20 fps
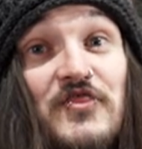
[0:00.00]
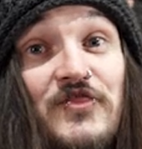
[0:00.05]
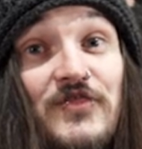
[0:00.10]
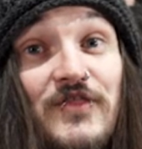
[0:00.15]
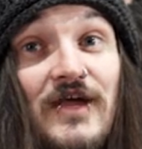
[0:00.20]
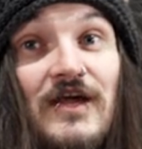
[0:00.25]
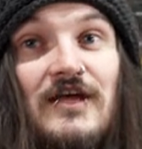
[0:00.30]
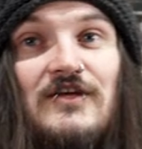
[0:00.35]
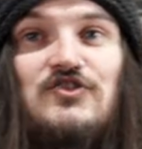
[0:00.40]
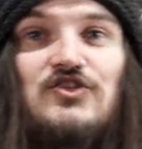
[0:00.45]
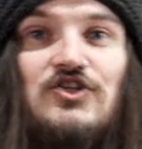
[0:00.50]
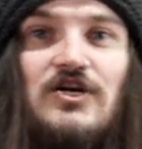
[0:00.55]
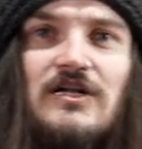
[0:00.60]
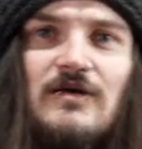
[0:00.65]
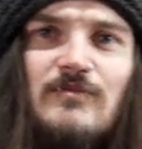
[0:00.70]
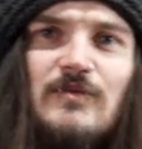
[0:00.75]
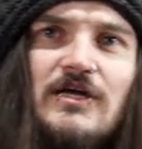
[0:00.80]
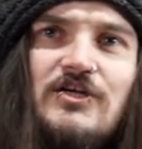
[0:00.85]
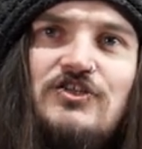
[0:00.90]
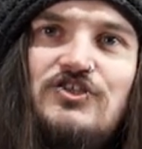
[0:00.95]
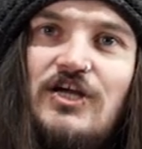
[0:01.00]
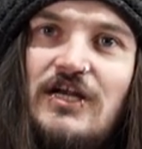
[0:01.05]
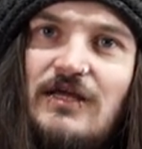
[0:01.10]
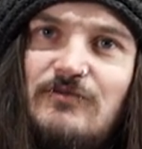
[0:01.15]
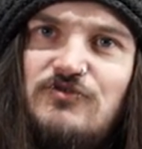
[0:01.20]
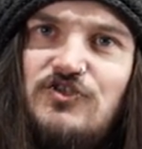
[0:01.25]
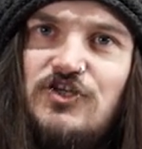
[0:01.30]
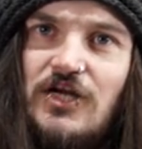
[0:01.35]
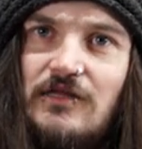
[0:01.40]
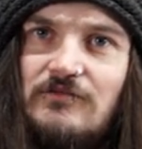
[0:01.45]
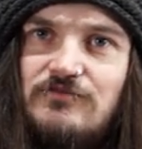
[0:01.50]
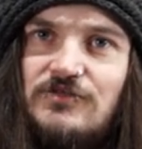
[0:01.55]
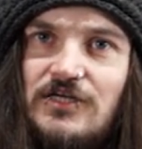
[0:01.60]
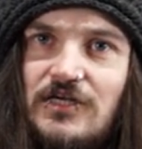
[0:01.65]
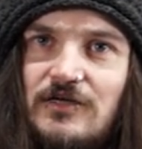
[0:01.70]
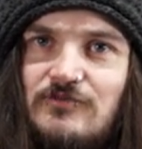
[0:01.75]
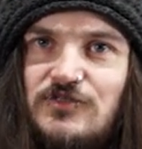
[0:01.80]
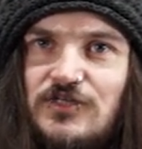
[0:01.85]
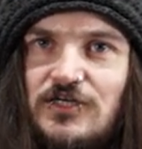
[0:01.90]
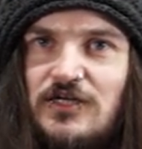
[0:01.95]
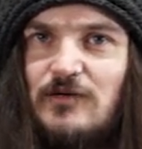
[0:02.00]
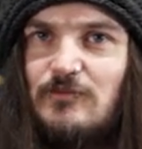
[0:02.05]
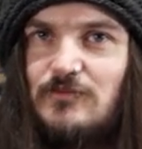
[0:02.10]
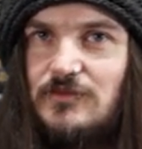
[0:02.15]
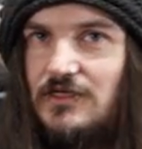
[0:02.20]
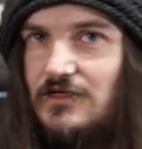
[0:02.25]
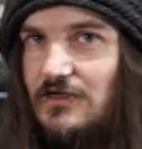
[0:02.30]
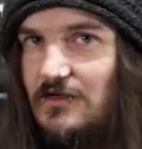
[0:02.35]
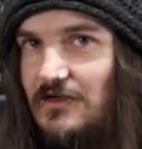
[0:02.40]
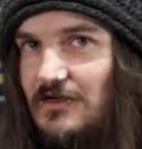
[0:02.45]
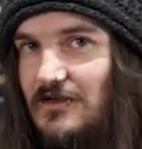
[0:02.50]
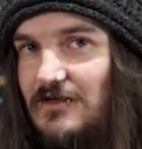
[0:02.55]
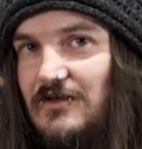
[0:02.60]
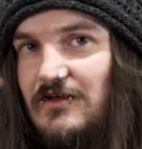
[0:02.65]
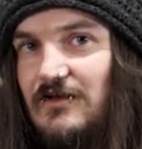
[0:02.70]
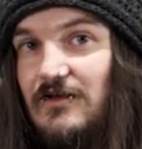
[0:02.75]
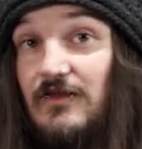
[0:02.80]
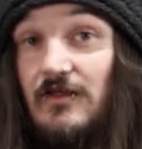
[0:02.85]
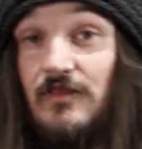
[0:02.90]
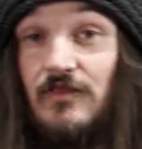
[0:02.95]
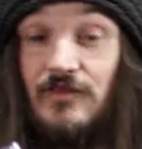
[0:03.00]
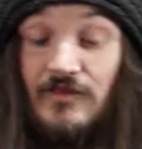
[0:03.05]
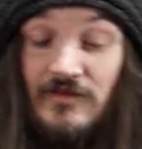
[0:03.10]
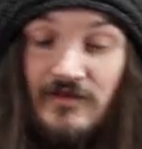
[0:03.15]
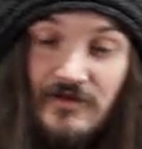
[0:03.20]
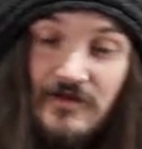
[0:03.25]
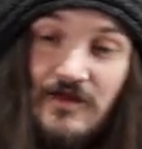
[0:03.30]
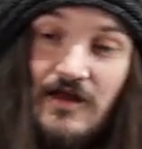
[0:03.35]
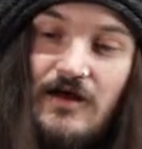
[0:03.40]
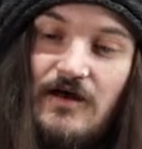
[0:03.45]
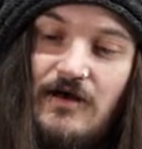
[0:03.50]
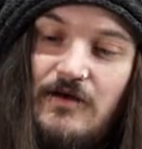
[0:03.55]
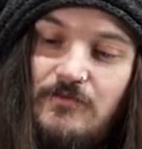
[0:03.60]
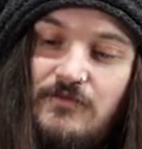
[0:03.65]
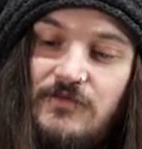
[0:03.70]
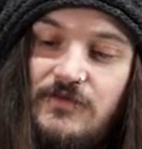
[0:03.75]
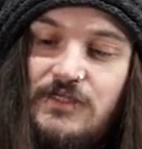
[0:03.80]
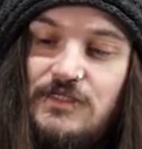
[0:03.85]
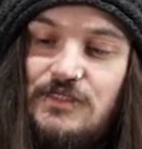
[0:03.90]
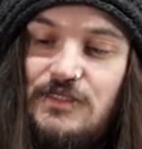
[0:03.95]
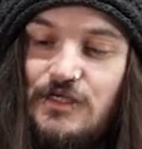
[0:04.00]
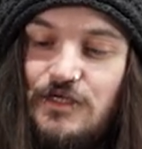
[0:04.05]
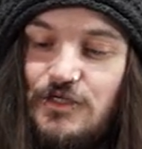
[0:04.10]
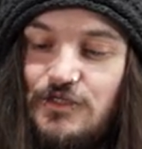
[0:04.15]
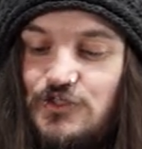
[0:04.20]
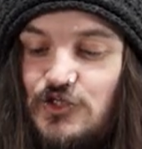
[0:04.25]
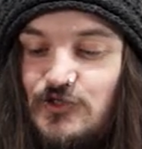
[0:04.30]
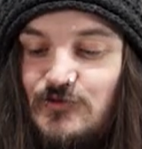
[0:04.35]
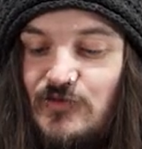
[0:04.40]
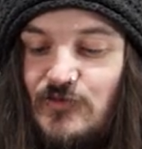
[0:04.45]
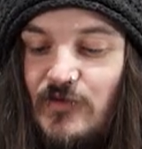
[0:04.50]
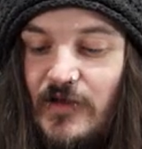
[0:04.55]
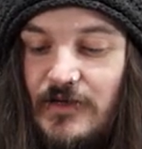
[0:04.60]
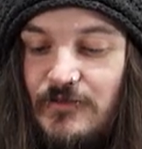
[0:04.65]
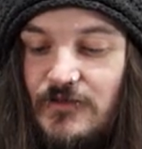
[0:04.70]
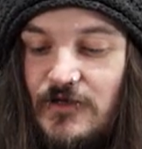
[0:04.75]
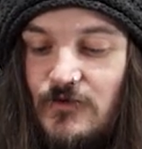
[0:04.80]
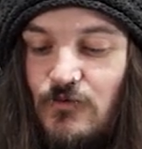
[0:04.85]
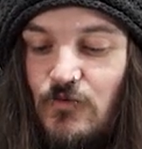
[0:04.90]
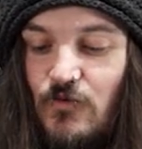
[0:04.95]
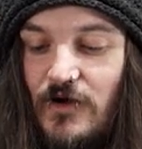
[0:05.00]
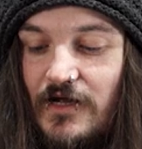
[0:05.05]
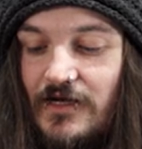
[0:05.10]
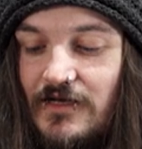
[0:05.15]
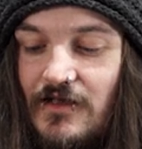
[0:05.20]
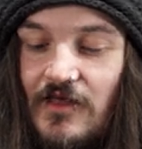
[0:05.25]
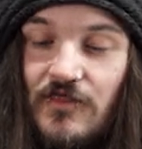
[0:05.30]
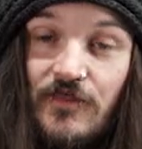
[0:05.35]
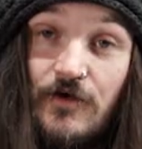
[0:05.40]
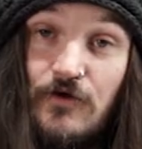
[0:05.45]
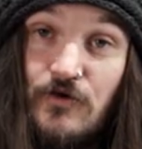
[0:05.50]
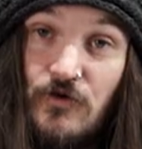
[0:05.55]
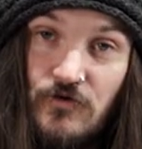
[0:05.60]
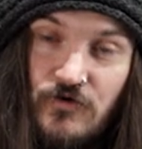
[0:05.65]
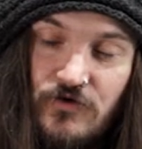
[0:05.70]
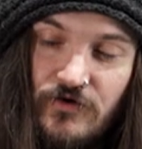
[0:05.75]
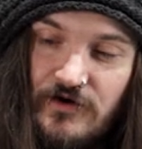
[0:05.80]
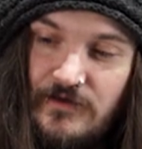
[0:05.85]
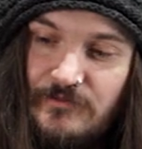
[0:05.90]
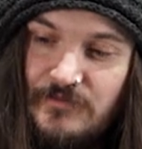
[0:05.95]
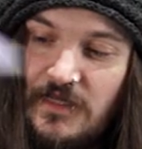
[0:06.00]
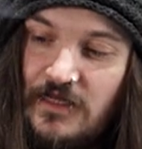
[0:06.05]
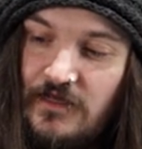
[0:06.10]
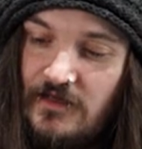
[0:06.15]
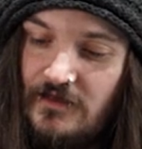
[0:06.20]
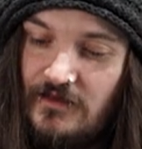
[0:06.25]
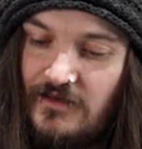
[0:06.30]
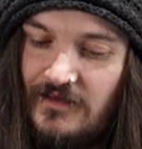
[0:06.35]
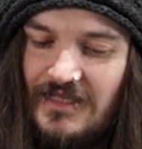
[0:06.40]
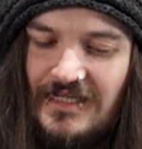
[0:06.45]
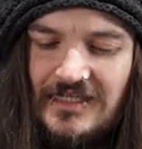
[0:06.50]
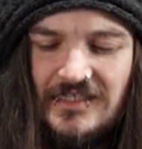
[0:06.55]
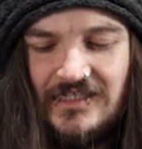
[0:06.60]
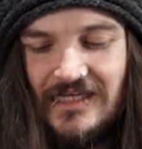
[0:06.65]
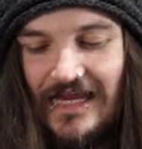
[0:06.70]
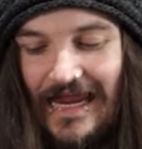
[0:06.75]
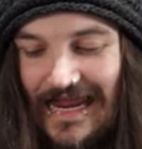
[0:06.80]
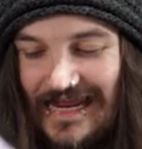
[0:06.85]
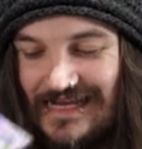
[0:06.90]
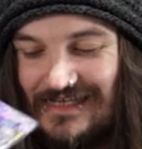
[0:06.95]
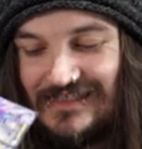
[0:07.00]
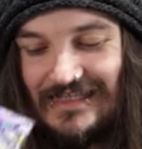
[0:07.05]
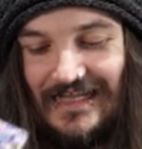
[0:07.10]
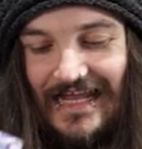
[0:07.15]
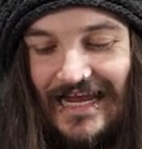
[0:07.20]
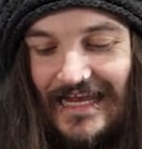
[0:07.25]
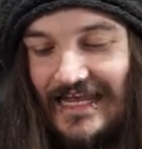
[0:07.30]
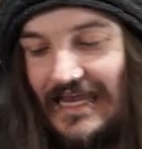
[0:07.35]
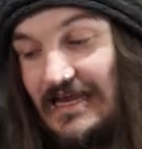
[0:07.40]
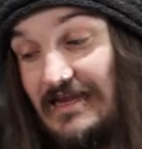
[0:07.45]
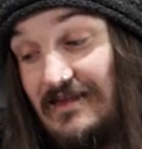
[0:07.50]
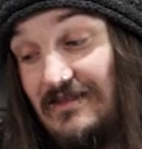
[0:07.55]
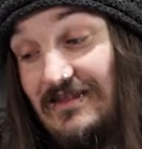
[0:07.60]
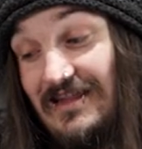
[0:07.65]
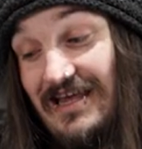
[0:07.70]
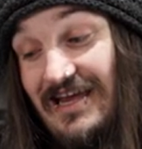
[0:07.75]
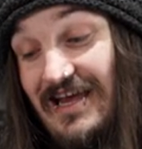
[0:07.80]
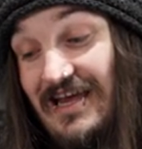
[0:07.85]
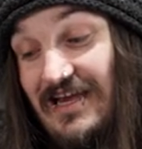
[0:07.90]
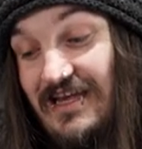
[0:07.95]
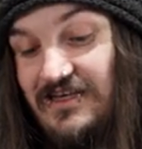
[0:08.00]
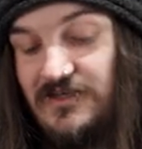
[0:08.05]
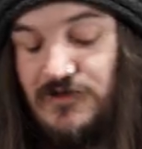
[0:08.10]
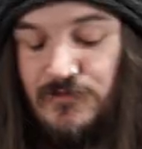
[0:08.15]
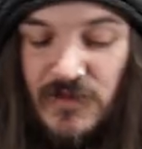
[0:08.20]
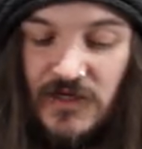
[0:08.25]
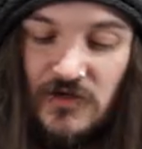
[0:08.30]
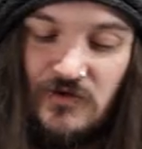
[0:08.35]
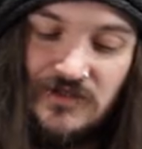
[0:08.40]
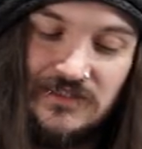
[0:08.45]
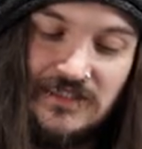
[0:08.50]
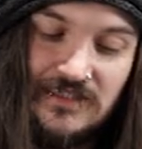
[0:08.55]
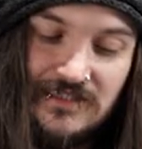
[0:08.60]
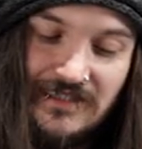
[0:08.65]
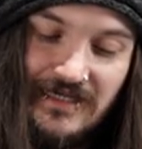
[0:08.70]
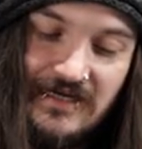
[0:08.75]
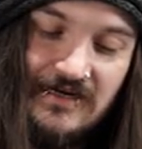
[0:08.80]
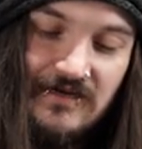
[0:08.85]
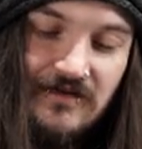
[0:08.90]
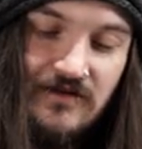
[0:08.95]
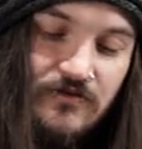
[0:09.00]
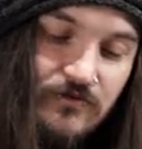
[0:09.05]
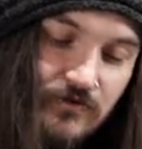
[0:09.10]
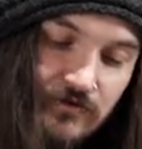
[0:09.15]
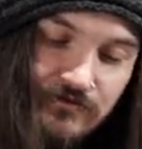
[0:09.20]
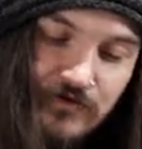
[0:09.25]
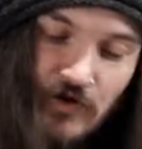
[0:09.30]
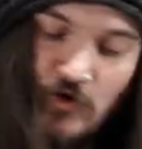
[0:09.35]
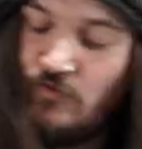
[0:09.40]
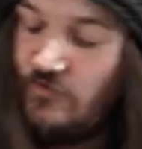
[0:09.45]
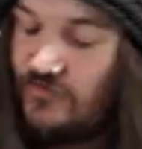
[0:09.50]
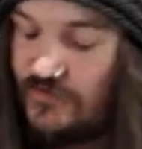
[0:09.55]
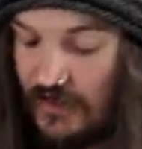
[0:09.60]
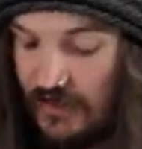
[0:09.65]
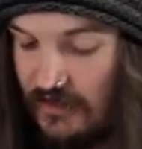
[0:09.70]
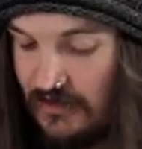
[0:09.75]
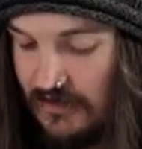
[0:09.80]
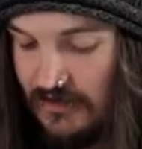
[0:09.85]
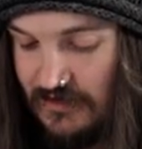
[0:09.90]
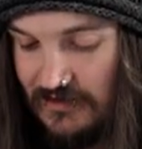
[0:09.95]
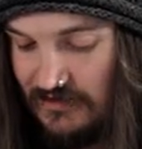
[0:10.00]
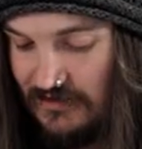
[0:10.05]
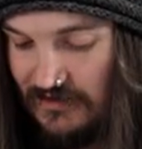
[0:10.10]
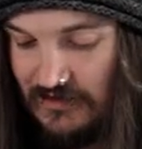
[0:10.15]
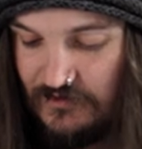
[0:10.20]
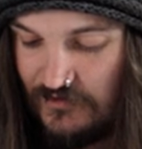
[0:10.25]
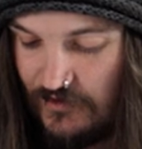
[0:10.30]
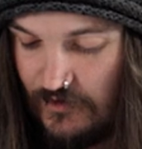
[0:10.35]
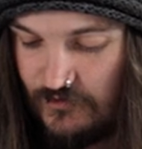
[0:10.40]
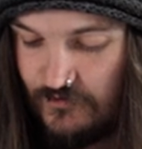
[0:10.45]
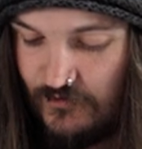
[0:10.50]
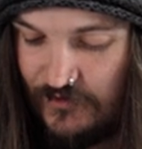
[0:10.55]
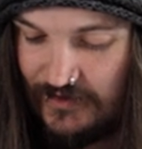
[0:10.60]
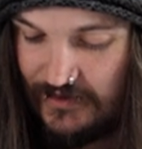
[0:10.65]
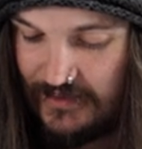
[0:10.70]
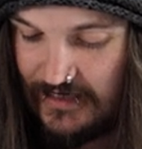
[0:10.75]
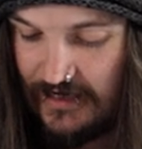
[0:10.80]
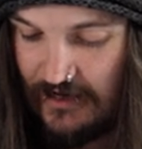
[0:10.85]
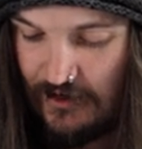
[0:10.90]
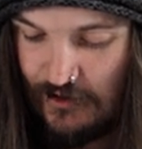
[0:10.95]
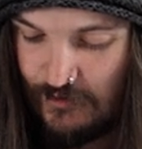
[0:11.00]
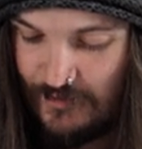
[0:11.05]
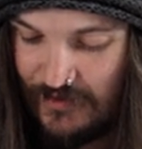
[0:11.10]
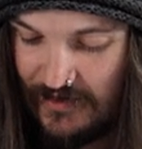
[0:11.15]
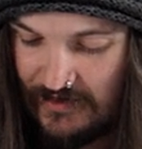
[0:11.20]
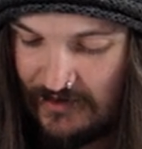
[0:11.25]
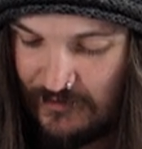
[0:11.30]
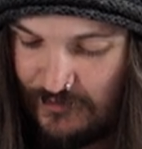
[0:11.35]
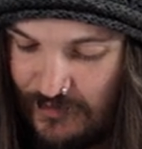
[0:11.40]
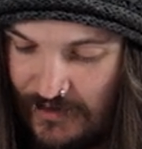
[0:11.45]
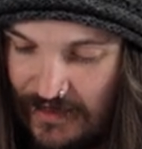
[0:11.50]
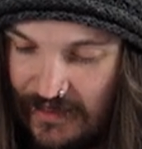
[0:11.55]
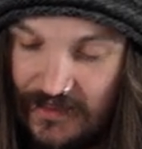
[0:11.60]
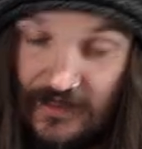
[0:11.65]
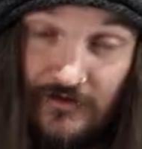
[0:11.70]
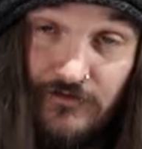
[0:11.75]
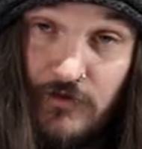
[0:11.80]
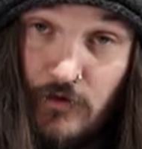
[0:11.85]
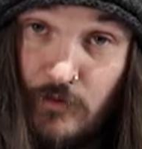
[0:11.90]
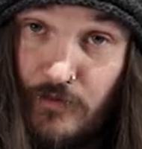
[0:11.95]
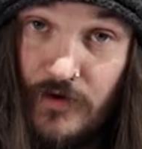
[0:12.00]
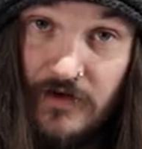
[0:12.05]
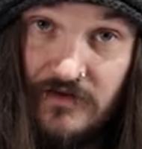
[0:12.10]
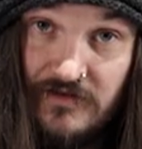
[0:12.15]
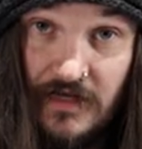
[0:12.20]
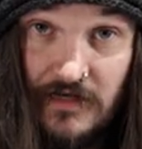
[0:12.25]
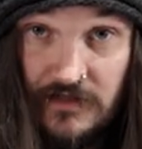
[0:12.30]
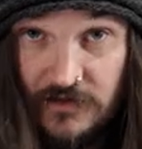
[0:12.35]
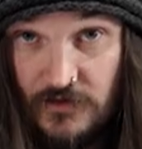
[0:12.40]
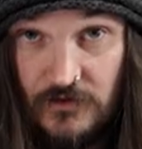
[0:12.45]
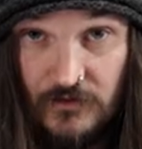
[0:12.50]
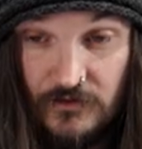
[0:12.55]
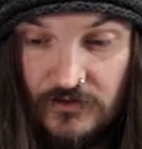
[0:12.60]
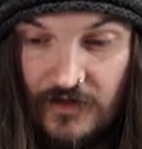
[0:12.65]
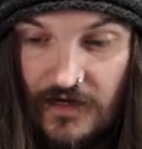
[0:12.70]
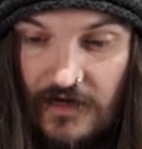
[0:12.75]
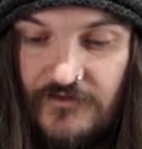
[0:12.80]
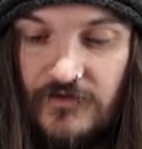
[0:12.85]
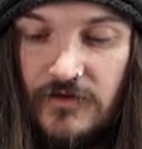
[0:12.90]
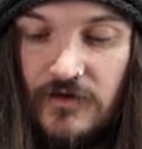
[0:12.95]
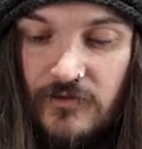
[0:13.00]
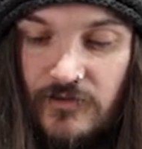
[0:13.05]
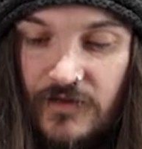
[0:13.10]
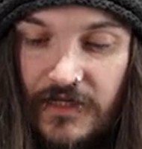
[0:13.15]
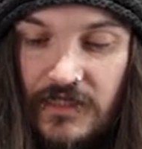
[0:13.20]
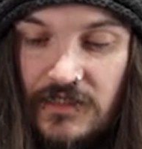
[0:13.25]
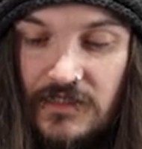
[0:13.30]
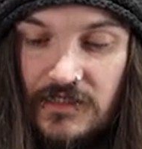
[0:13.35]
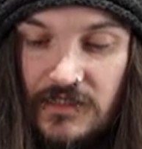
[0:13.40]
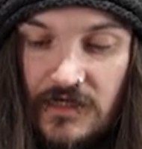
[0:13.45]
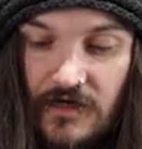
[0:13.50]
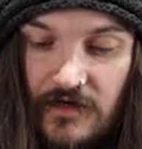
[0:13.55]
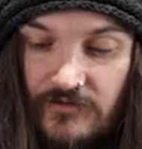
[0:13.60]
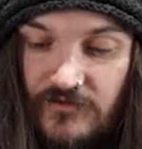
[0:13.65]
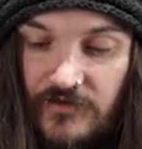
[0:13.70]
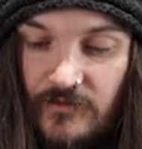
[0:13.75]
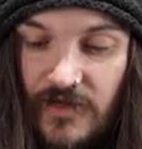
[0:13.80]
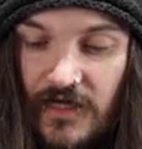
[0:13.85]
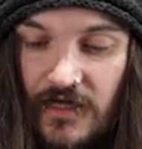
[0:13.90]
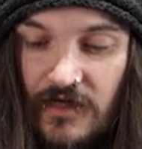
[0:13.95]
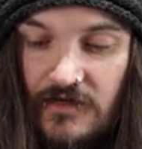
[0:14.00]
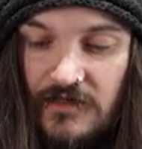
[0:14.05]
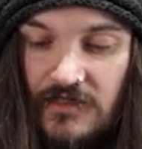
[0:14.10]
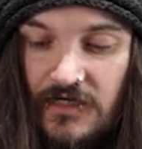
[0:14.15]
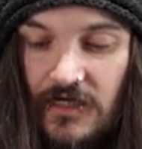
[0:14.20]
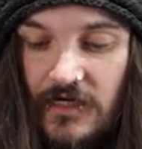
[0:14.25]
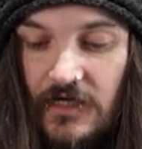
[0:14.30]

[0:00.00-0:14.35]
make sure you shut up, shut up, shut up, shut up, shut up. Um, this is Super Baby 1 The Conqueror. This is like in there because it's like another evolve target. You don't really care about it, but if your opponent takes two life, you can play this card from hand.